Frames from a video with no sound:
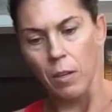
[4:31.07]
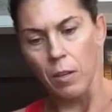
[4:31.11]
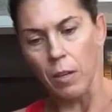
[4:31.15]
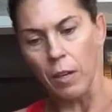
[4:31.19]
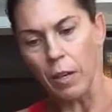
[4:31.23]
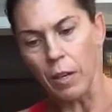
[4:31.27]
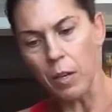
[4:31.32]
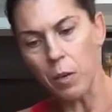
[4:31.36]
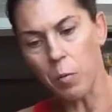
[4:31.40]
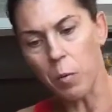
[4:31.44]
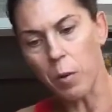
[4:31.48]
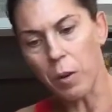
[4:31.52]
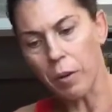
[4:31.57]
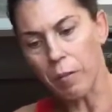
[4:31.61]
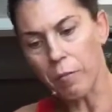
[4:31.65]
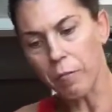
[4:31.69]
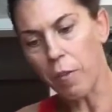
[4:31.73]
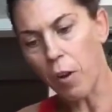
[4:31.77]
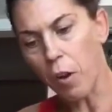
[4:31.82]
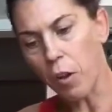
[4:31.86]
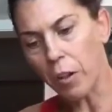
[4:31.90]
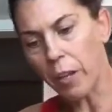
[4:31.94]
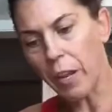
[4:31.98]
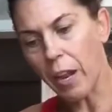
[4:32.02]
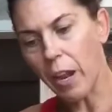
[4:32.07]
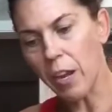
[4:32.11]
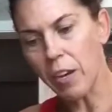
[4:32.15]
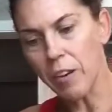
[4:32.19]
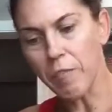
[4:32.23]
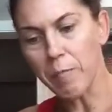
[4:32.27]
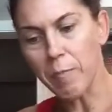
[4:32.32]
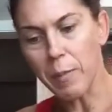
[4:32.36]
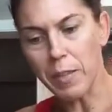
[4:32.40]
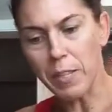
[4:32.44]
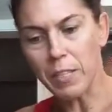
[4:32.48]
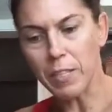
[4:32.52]
I don't want it falling out
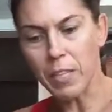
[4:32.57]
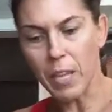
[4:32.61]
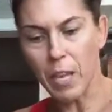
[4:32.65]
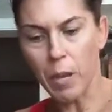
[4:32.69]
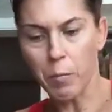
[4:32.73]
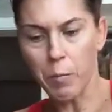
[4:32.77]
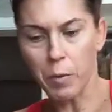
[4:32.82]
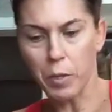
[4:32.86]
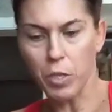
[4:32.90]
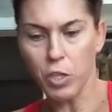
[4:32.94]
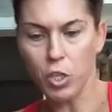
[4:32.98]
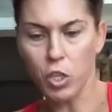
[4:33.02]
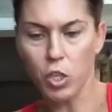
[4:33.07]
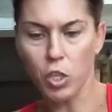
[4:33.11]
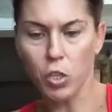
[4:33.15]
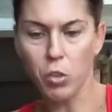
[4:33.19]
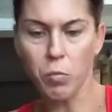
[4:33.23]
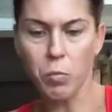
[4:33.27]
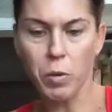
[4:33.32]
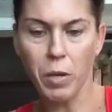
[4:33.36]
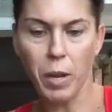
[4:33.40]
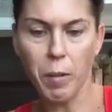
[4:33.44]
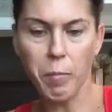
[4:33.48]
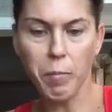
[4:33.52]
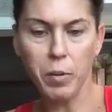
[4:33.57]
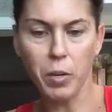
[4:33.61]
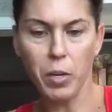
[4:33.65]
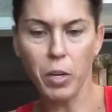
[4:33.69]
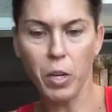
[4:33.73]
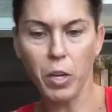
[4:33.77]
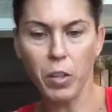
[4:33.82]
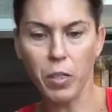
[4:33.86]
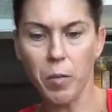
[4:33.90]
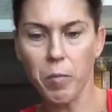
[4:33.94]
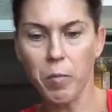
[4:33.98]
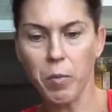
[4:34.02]
of my sandwich when I put it
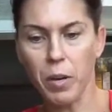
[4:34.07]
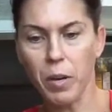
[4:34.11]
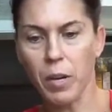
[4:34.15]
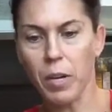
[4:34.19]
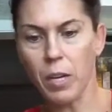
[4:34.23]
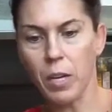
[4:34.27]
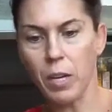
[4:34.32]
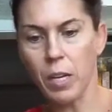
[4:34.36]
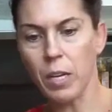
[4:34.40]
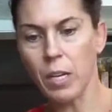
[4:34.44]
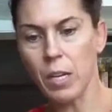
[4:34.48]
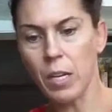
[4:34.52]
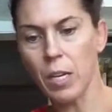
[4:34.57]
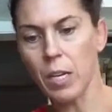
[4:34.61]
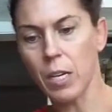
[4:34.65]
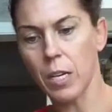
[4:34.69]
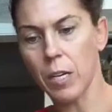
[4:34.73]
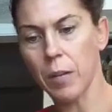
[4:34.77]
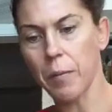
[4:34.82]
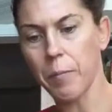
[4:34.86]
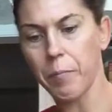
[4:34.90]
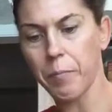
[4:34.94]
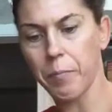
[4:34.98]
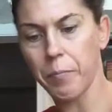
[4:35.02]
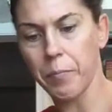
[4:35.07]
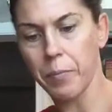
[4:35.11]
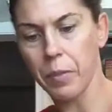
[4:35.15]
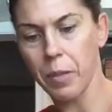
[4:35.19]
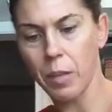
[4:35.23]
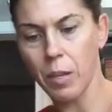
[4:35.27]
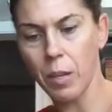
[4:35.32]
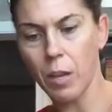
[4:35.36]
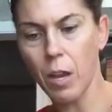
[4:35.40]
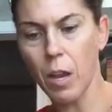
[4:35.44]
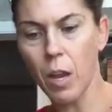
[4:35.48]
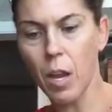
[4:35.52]
on the bread and I eat it.
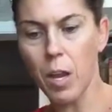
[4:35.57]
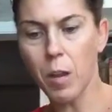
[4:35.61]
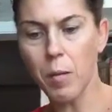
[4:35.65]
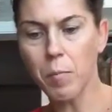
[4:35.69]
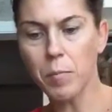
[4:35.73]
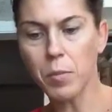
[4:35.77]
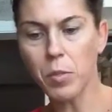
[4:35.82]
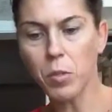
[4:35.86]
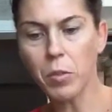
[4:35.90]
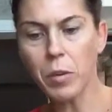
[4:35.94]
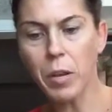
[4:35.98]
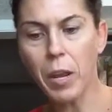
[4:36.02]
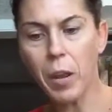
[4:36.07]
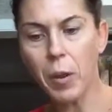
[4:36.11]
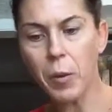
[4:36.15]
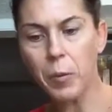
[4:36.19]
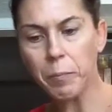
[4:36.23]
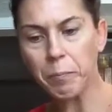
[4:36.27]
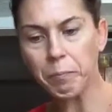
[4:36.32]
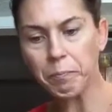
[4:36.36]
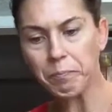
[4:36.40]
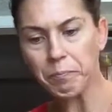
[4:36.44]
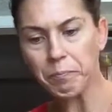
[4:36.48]
Um, so now,